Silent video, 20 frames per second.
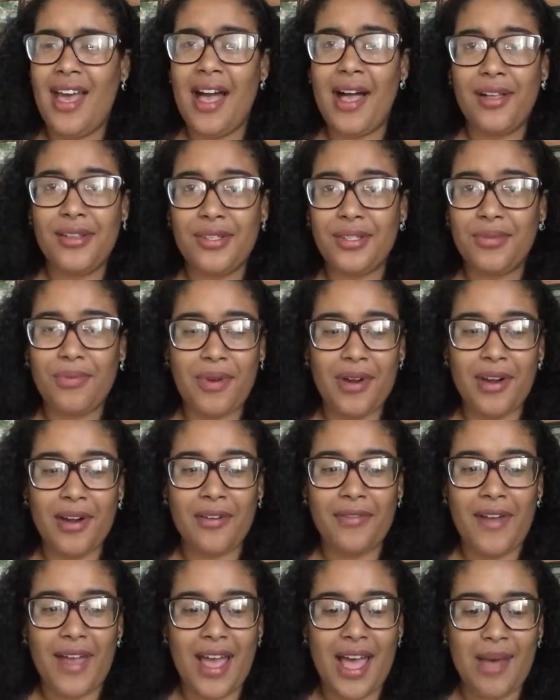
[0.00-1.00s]
elsewhere
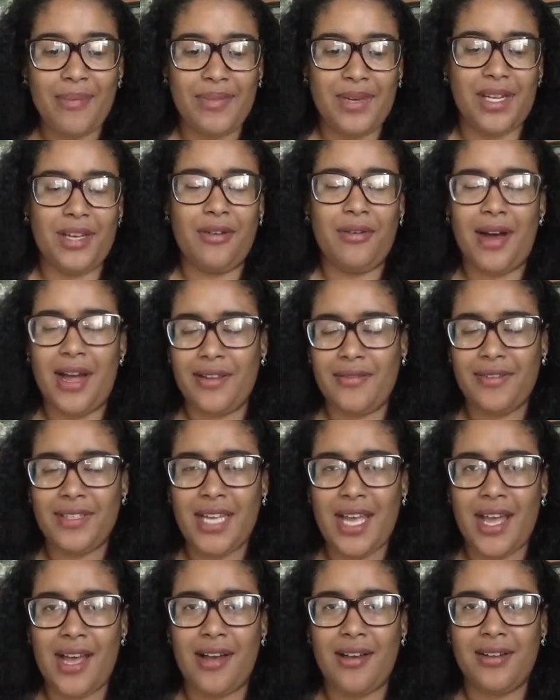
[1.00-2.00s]
if I happen to go out of
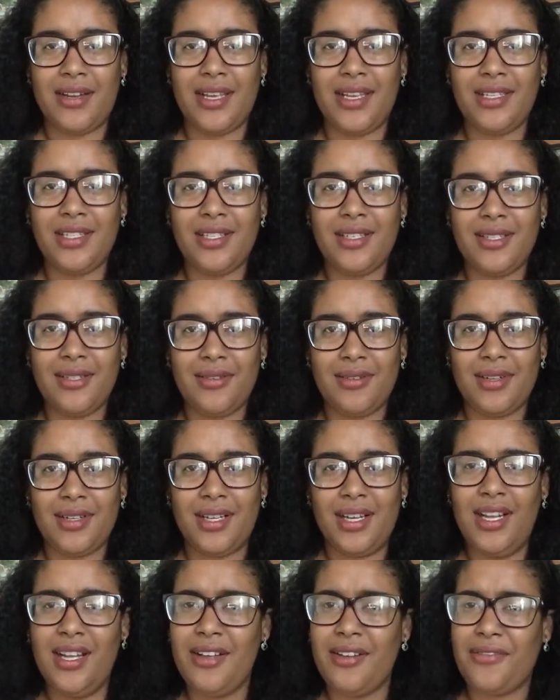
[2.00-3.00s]
town, and just sort
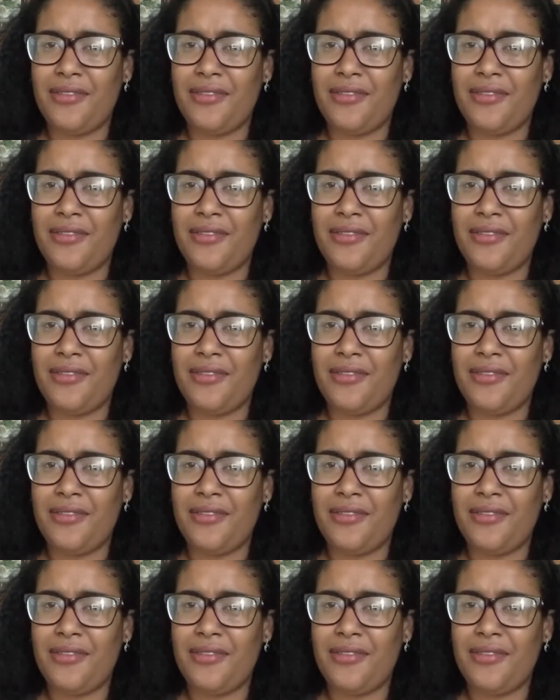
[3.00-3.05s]
of